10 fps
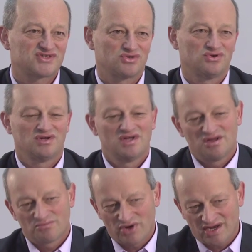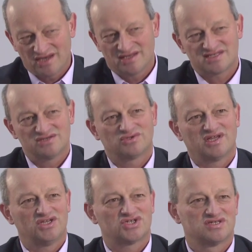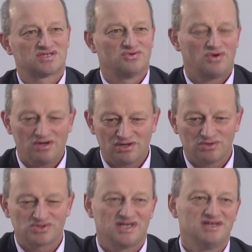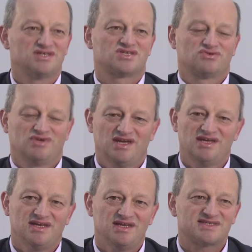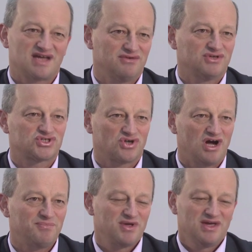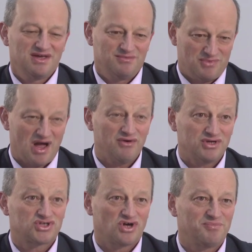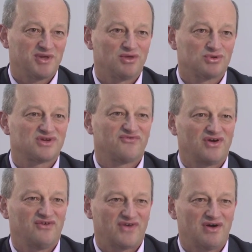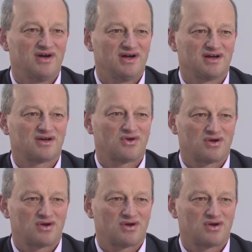So bringing these notations to all those industries is our job and those of our